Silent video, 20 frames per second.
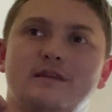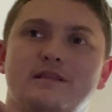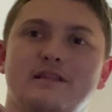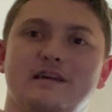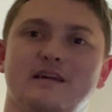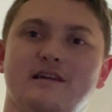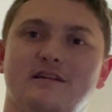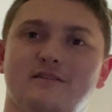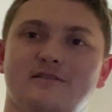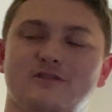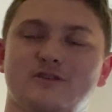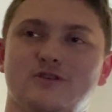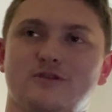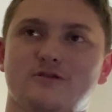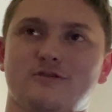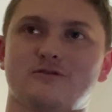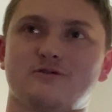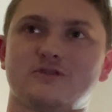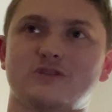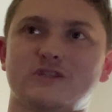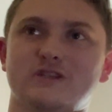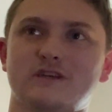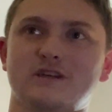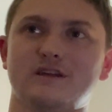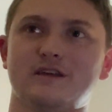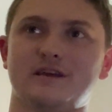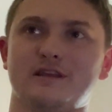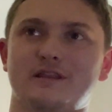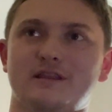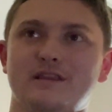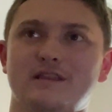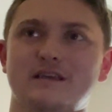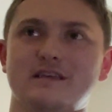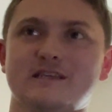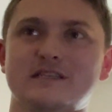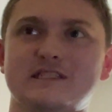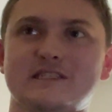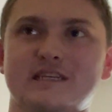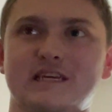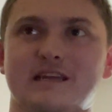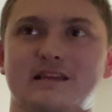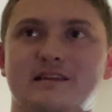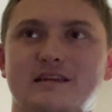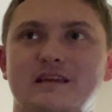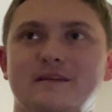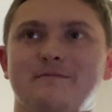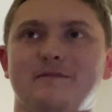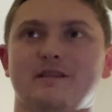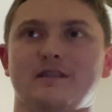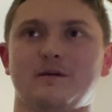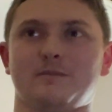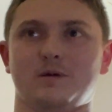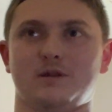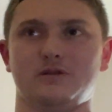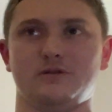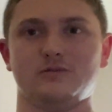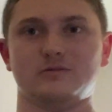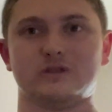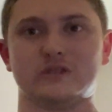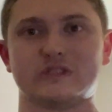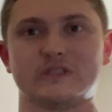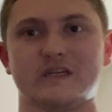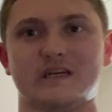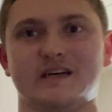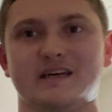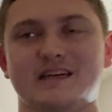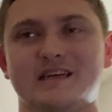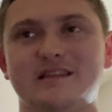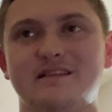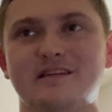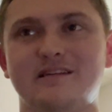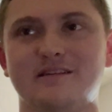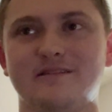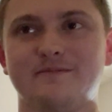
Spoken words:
the characters in this and giving them a new design.